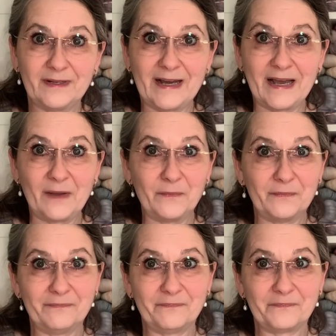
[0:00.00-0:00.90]

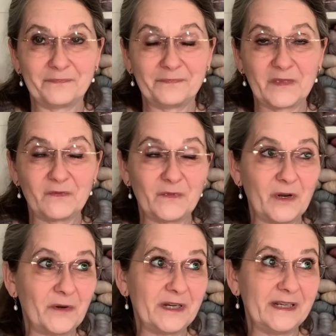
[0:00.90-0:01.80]
I'm
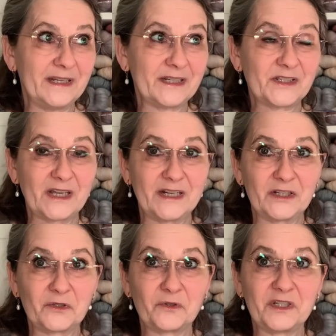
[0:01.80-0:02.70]
very excited
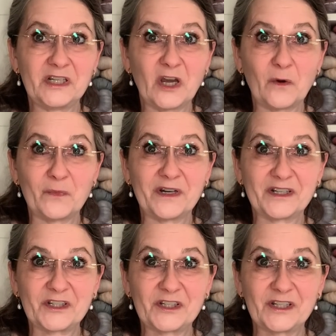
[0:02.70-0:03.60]
to see how
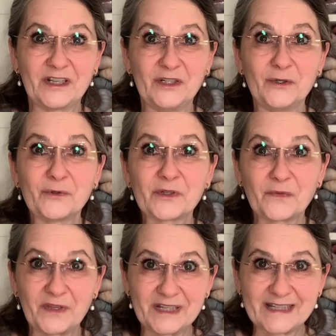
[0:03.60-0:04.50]
much use of
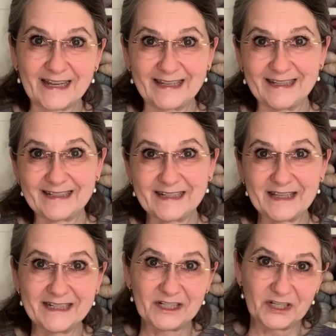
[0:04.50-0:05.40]
this I get
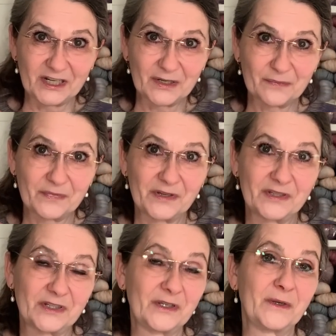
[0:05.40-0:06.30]
this year, but